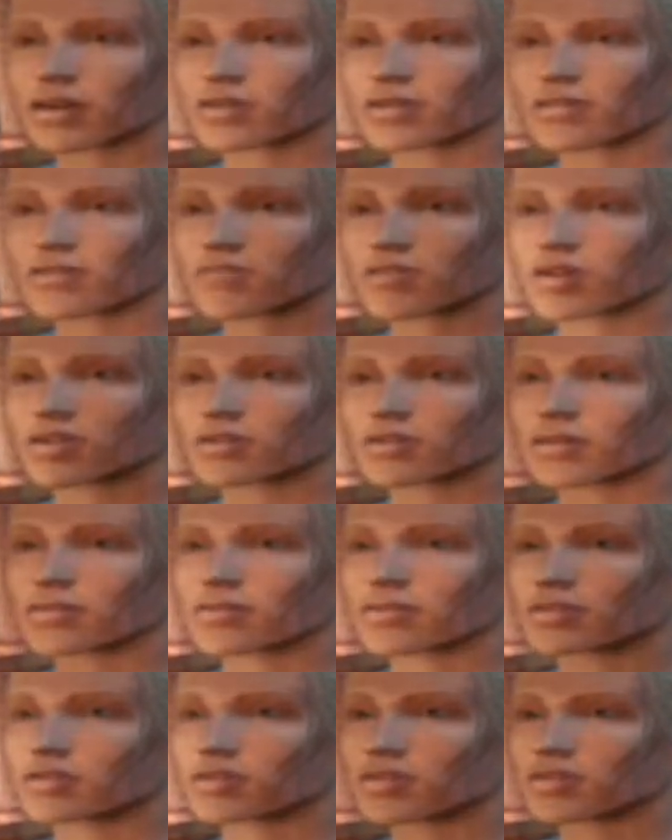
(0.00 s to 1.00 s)
to Antiva
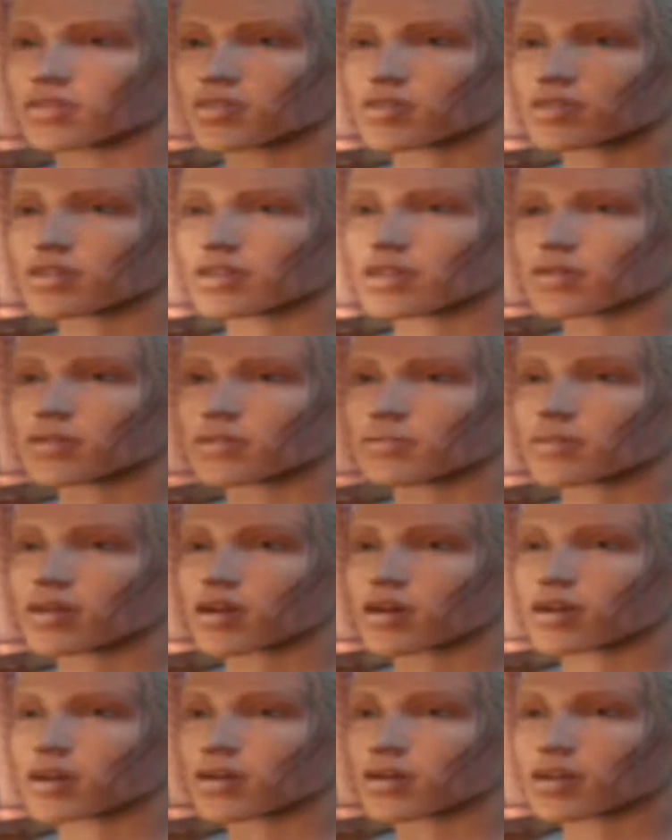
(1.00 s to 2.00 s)
City, she slipped
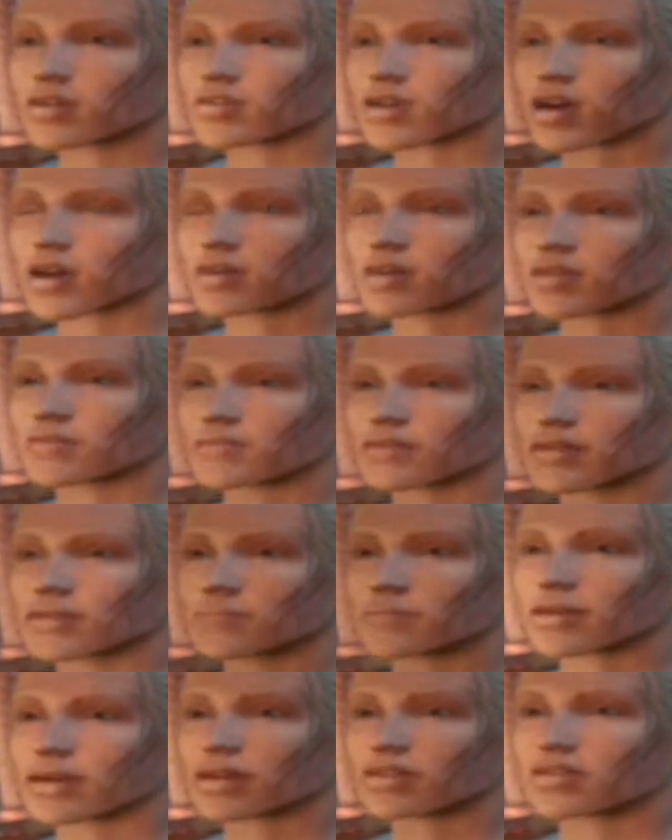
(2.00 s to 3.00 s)
on the threshold and fell
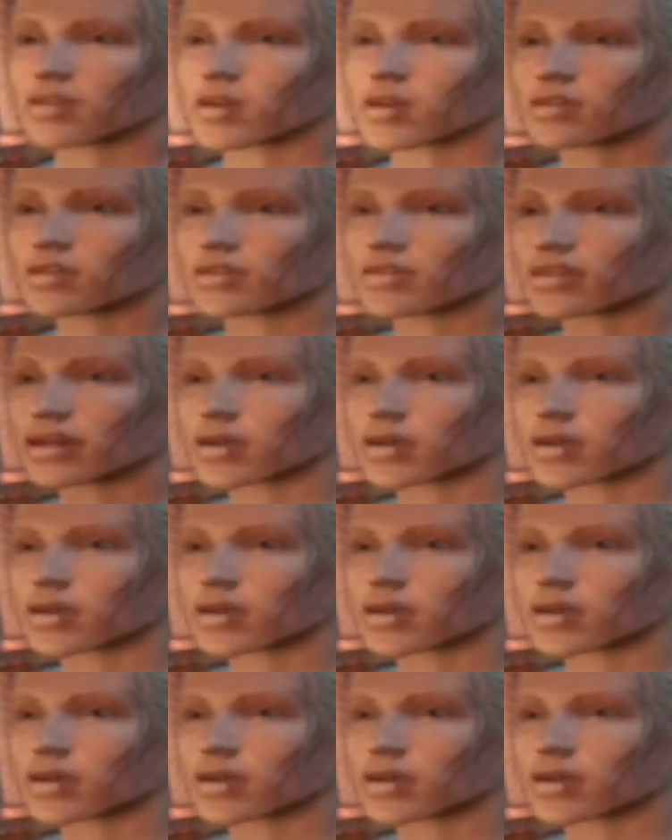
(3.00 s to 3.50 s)
backwards